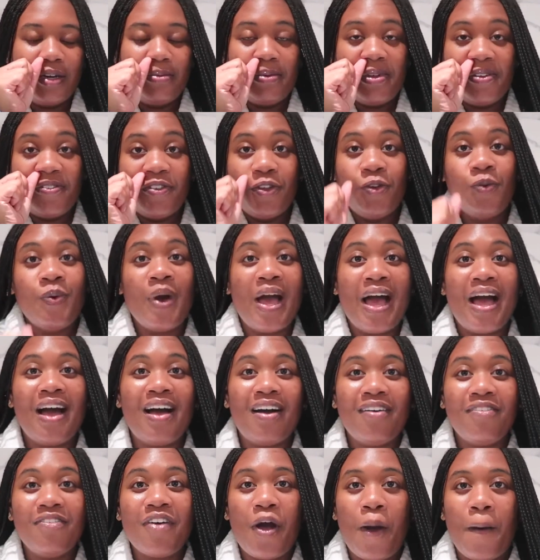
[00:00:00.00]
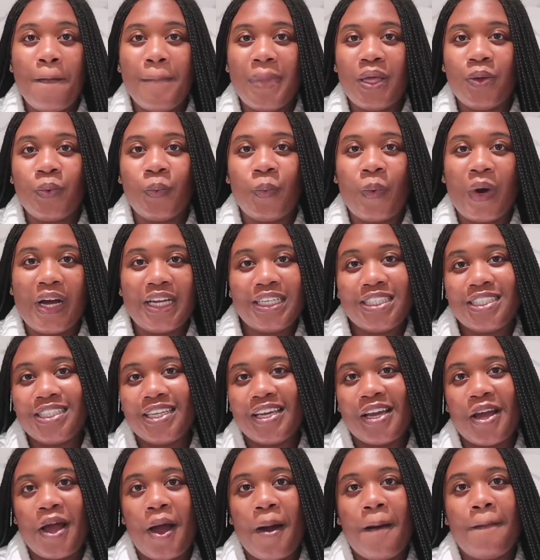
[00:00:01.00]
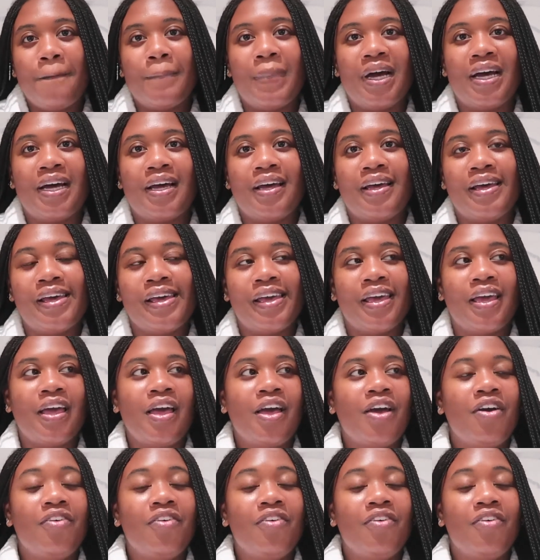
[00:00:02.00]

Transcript: If you have been watching my